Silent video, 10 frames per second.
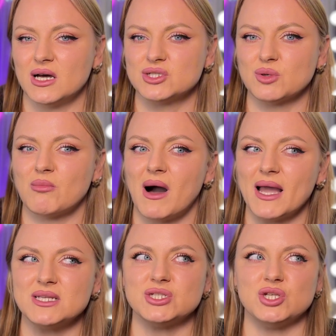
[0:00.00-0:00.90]
to
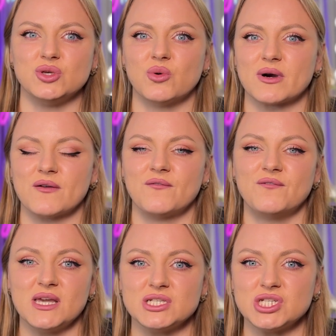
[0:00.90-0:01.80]
mind your
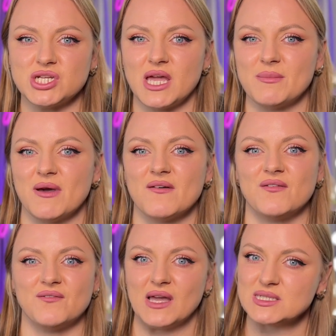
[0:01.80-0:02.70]
face shape,
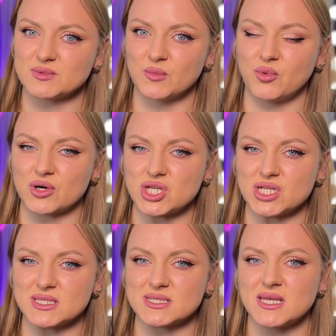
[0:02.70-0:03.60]
face
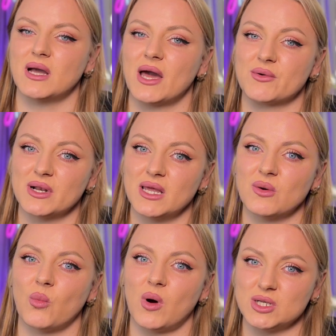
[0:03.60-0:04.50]
proportions. I really
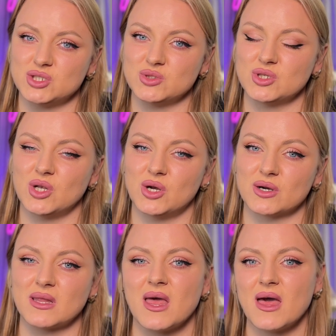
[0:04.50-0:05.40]
want you to
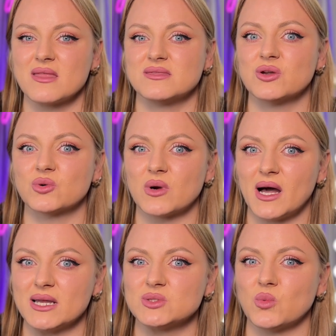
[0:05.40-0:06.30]
learn the
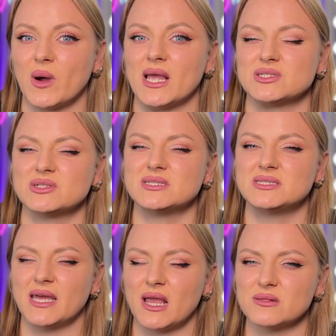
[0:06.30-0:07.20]
right way to
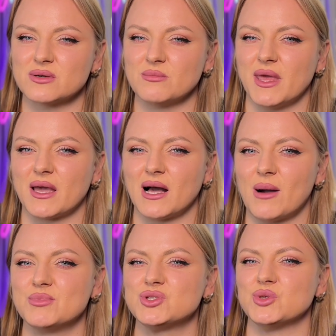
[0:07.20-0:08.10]
tailor
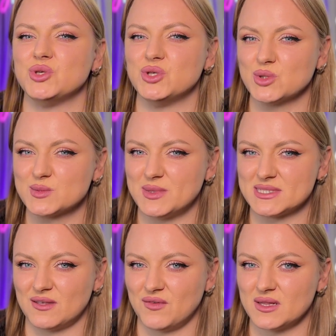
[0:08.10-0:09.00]
makeup to you
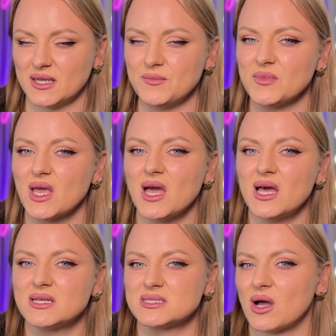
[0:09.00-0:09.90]
specifically.
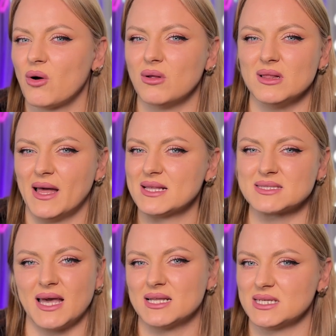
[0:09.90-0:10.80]
So let's
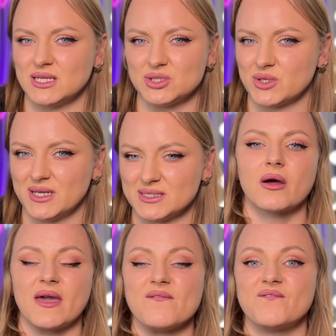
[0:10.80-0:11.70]
get into it.
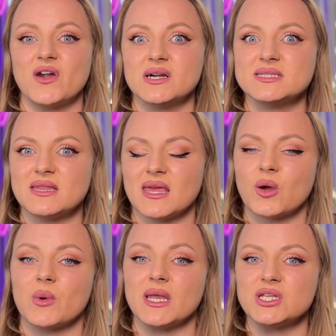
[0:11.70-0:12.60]
Okay, first thing,
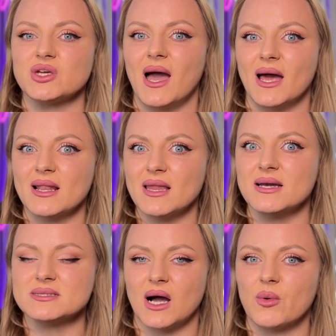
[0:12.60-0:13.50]
we need to
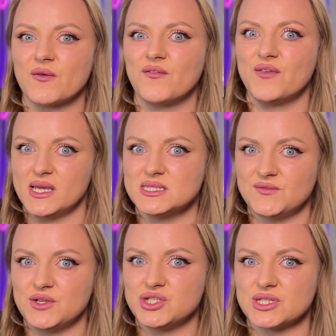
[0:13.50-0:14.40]
analyze our face
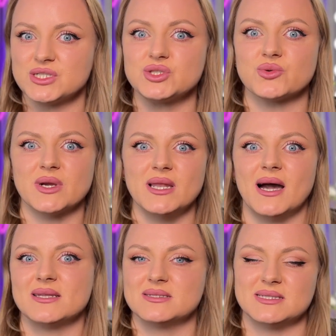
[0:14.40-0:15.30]
features to really
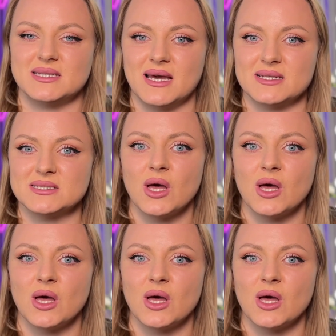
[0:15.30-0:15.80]
understand